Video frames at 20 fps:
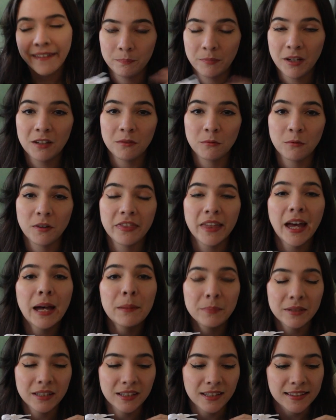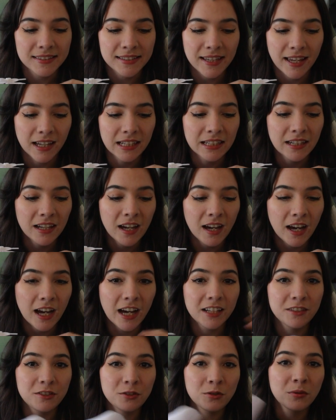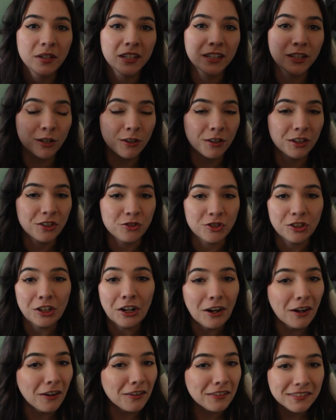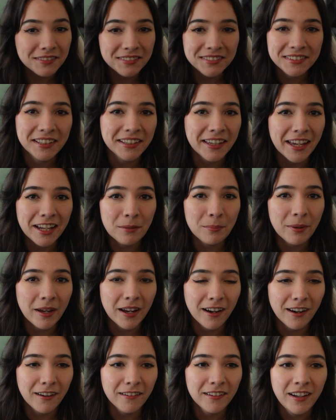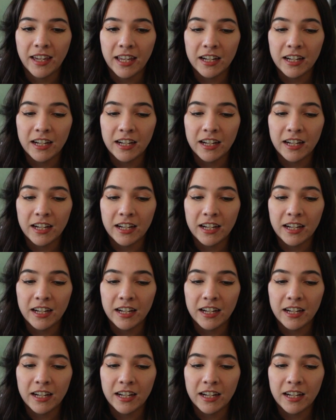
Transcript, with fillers: But with that being said, I do encourage y'all to get a pair.